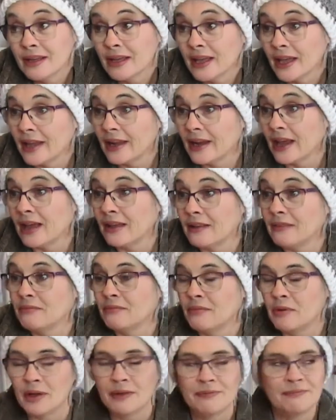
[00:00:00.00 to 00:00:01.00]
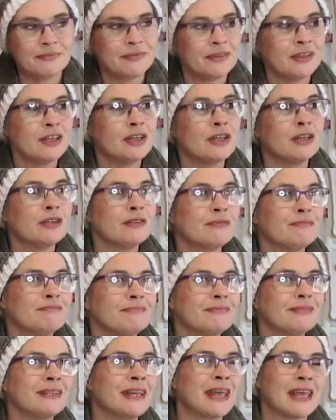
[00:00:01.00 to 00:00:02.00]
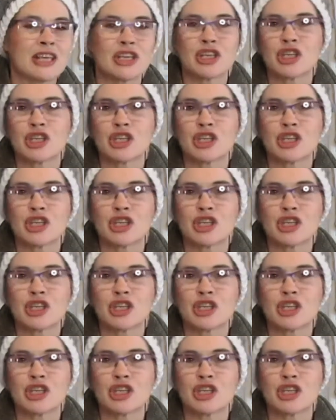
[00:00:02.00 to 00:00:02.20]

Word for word: and I, uh, well, like